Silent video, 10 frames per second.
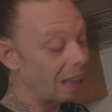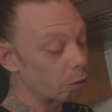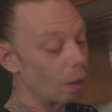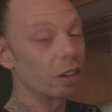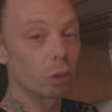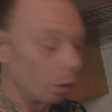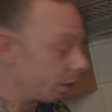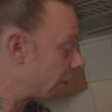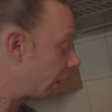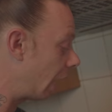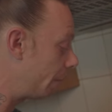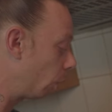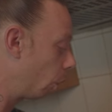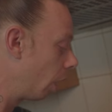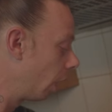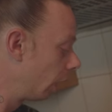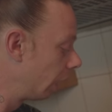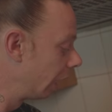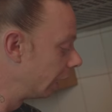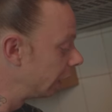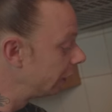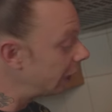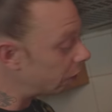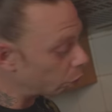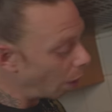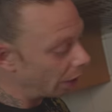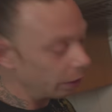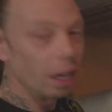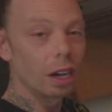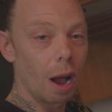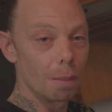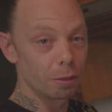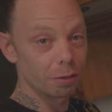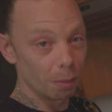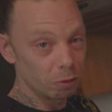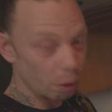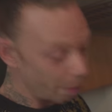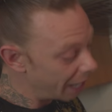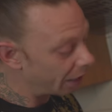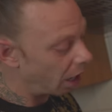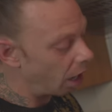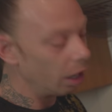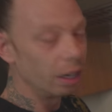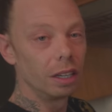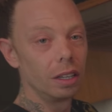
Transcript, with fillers: That's why it's got this label this one comes from Jamaica,